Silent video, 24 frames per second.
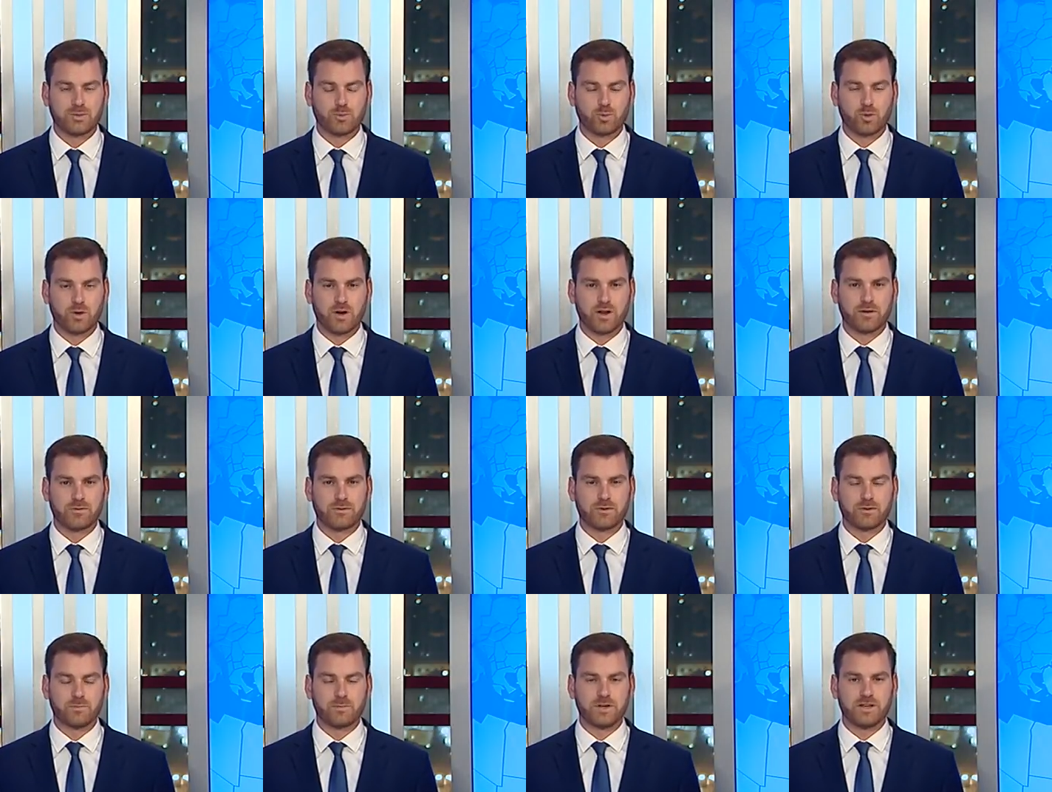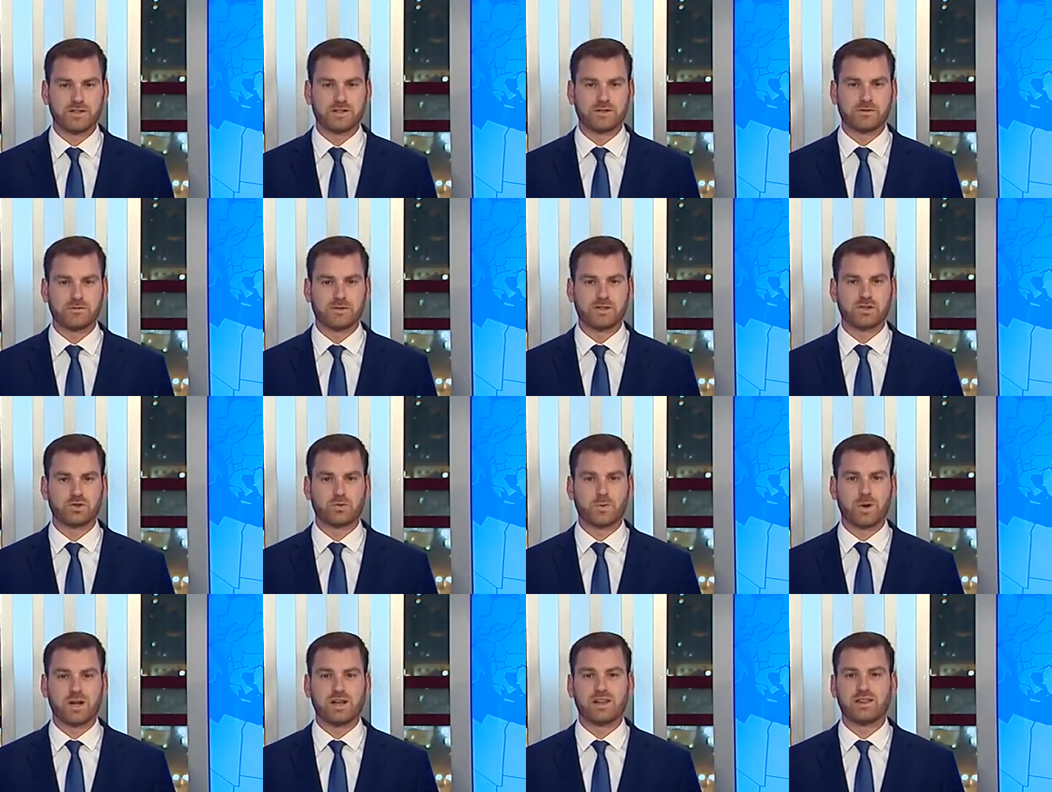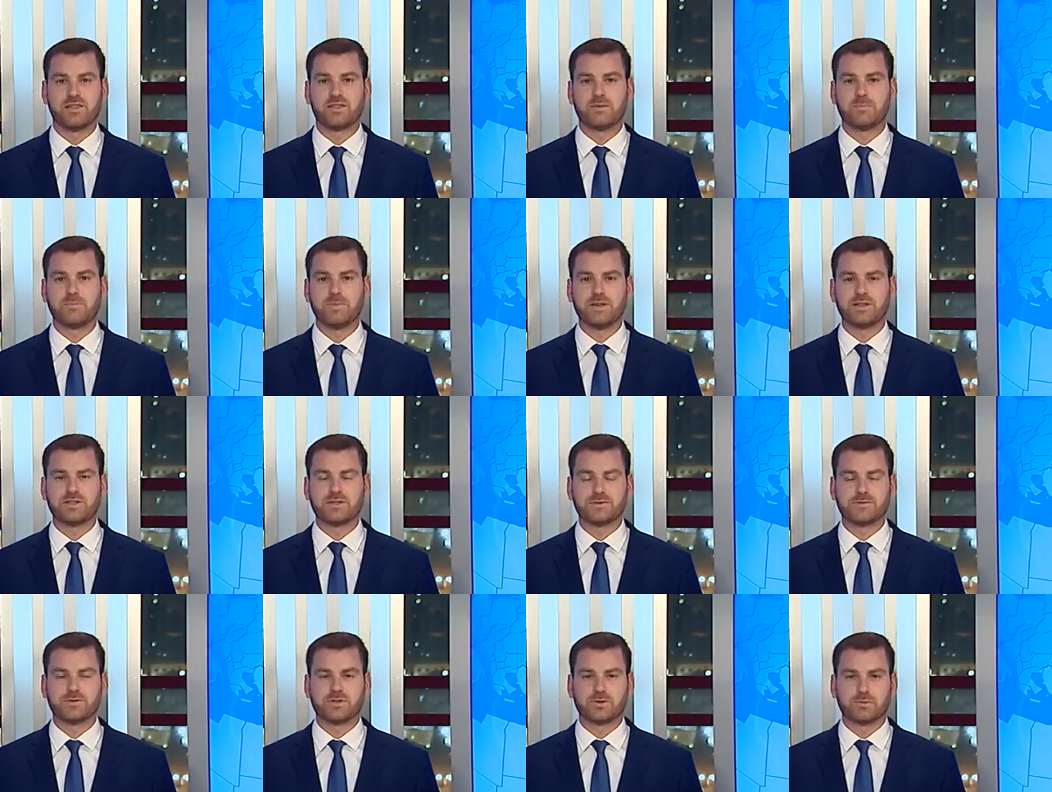Praying for the peace of Israel and the
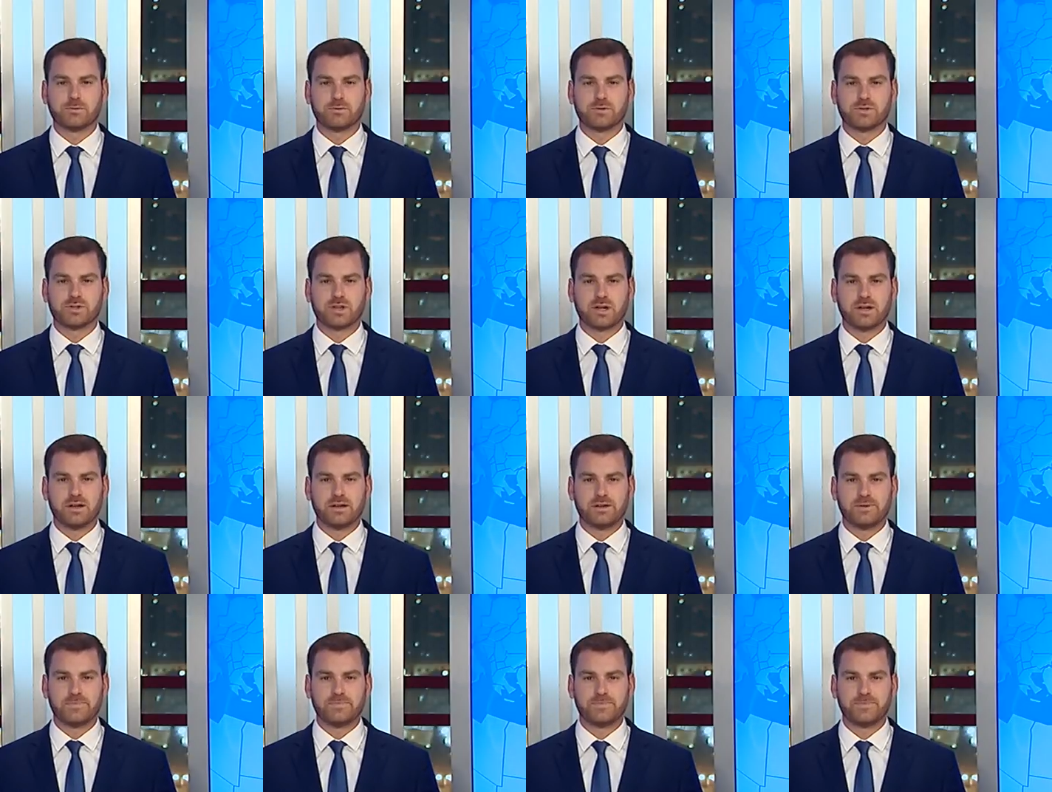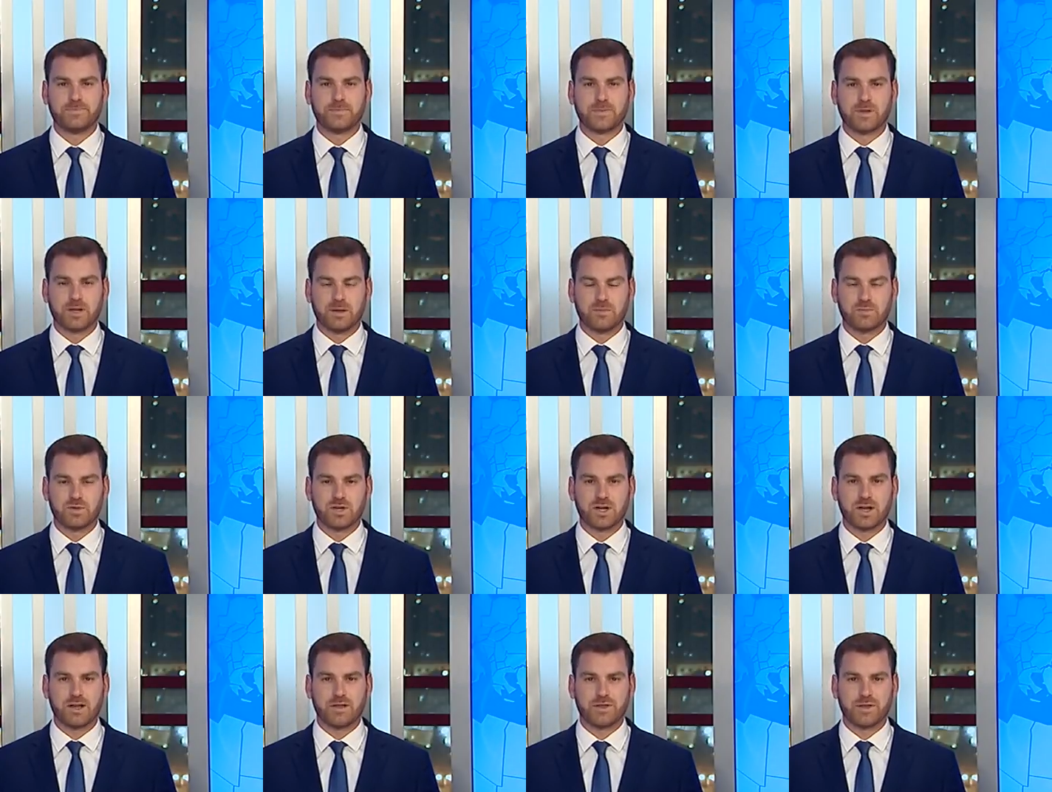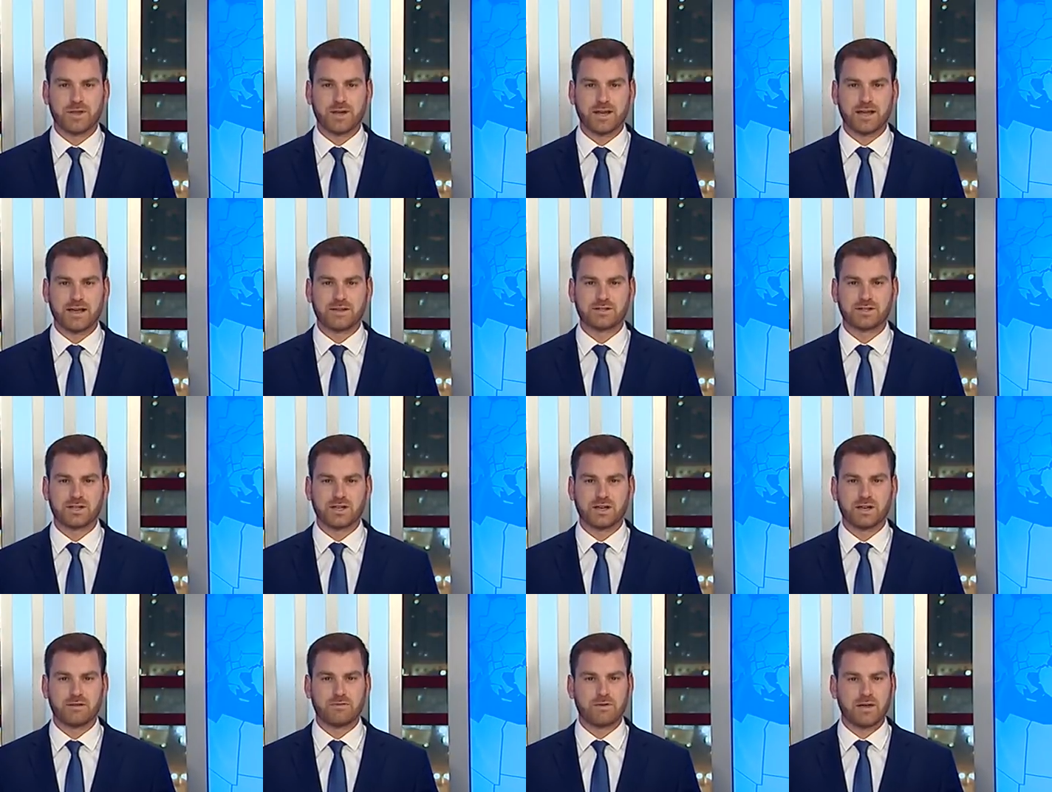peace of Jerusalem. I'm Jonathan
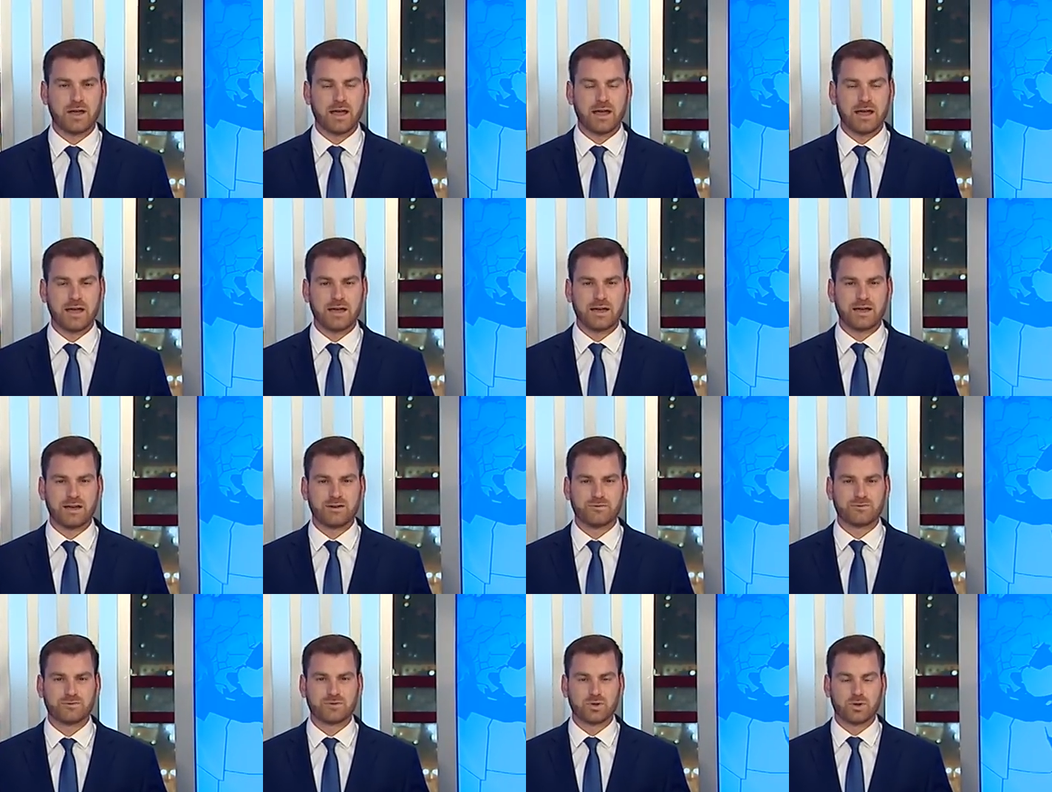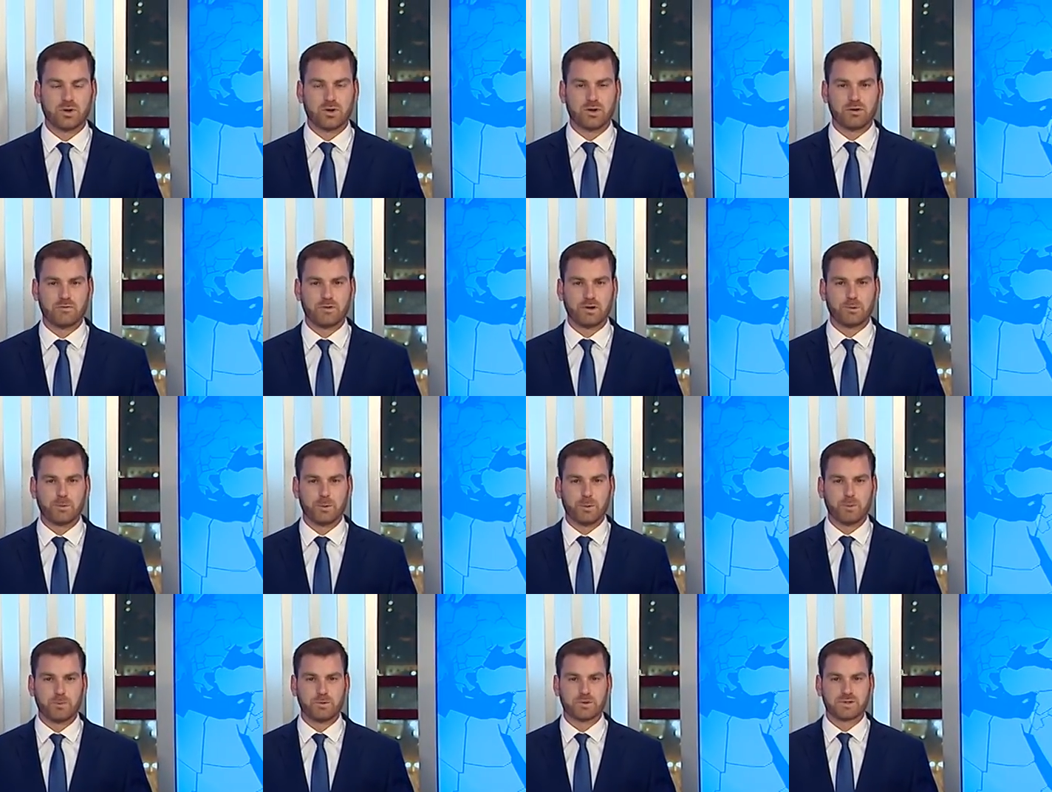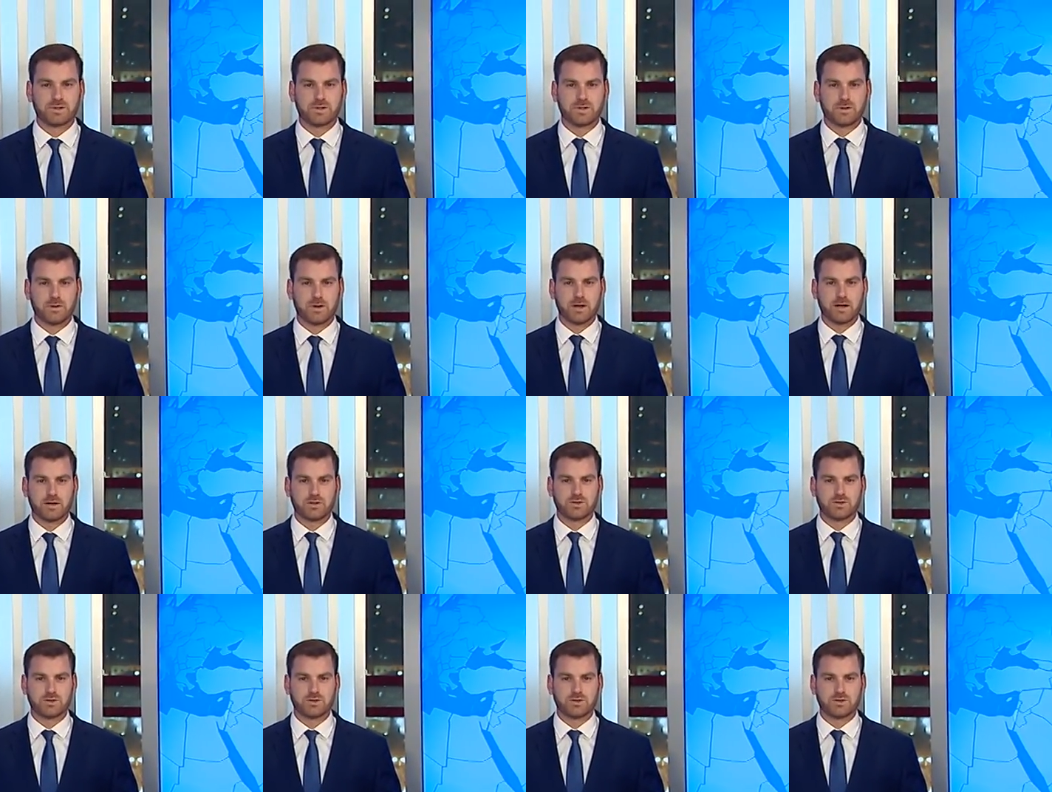Hessen of Erev Tov, and we will see you again